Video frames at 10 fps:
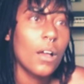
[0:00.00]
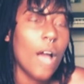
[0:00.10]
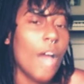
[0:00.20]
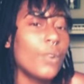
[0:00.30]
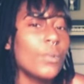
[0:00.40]

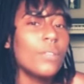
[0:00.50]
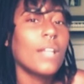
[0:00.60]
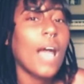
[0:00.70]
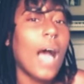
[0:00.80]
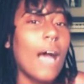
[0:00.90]
I don't even
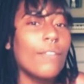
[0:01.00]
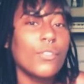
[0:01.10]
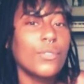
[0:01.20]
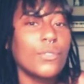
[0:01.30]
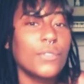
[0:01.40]
have
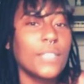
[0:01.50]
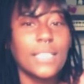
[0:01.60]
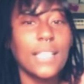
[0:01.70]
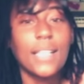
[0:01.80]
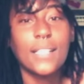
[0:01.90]
those
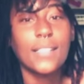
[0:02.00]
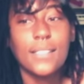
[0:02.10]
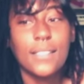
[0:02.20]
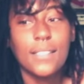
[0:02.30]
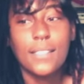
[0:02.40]

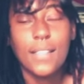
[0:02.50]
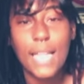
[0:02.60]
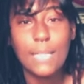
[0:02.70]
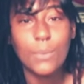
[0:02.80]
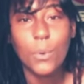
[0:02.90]
feelings
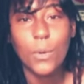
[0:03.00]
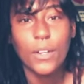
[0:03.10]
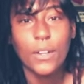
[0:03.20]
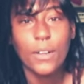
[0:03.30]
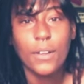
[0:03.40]
anymore.